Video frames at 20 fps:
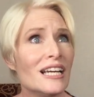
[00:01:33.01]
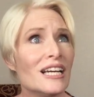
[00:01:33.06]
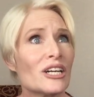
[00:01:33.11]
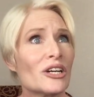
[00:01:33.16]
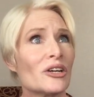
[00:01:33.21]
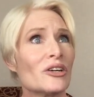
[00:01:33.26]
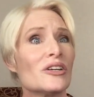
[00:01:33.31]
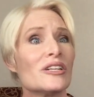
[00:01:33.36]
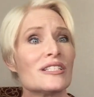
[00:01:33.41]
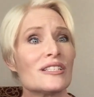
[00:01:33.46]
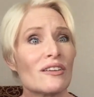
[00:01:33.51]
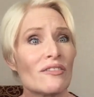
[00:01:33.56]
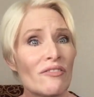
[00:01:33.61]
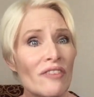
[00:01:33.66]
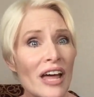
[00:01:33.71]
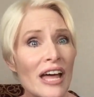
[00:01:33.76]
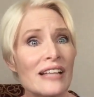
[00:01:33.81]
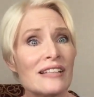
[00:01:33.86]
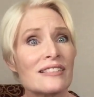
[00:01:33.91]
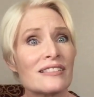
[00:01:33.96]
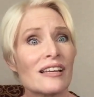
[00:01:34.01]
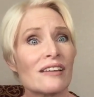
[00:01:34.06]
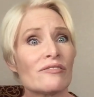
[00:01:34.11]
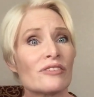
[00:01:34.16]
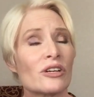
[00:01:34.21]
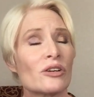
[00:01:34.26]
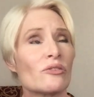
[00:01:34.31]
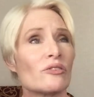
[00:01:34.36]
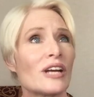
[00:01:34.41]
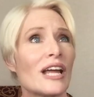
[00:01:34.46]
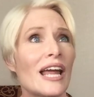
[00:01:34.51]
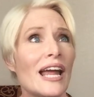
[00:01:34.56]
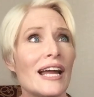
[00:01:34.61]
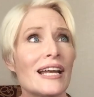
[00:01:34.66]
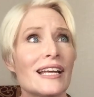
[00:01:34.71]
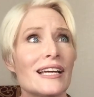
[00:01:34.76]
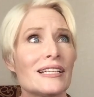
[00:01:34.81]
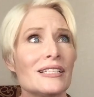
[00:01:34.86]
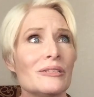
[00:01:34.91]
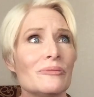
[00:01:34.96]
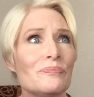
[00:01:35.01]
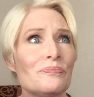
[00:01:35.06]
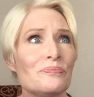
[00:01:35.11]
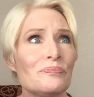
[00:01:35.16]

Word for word: Current events have created